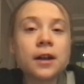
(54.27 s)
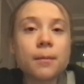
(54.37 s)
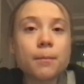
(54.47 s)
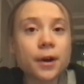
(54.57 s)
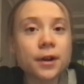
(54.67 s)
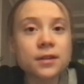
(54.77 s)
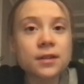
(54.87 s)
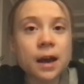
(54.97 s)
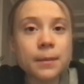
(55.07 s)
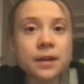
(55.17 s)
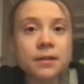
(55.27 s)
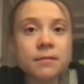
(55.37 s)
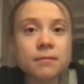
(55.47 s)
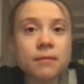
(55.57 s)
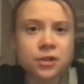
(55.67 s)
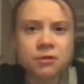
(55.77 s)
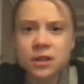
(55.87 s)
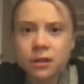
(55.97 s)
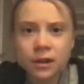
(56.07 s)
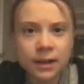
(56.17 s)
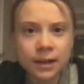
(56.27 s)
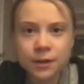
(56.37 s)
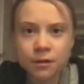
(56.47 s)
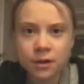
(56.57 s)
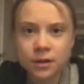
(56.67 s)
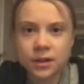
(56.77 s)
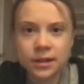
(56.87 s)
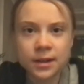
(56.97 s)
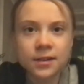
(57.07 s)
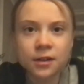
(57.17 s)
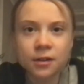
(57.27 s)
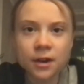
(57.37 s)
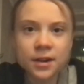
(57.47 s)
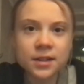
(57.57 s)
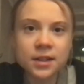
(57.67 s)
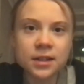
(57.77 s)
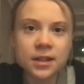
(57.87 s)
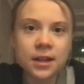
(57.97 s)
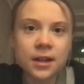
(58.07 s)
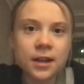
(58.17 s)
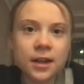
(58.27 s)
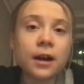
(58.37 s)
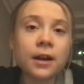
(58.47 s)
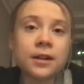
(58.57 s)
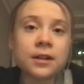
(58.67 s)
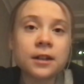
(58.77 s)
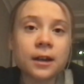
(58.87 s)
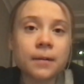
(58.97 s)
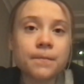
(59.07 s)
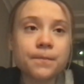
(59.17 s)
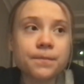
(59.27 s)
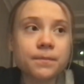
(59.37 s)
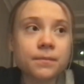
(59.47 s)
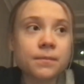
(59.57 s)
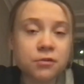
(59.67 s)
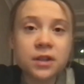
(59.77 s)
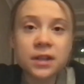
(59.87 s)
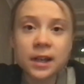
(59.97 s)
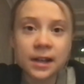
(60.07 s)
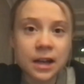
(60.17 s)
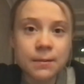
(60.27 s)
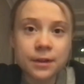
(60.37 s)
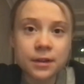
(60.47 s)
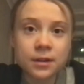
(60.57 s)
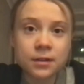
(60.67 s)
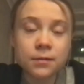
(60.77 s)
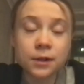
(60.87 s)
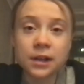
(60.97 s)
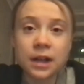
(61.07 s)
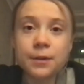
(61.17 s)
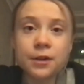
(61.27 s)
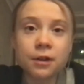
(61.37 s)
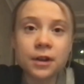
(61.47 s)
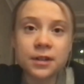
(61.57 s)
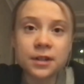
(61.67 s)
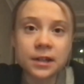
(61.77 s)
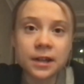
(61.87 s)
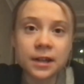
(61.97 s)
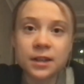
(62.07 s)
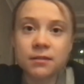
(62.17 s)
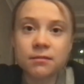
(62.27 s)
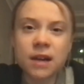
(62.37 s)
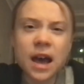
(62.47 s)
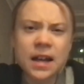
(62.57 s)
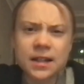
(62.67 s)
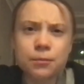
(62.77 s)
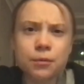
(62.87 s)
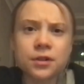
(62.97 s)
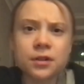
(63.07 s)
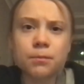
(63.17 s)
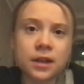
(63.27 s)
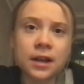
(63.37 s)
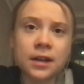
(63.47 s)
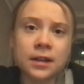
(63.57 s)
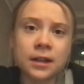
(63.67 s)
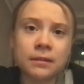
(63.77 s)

But, I mean, treat the climate crisis like a crisis, and treating the climate crisis like as it was a, and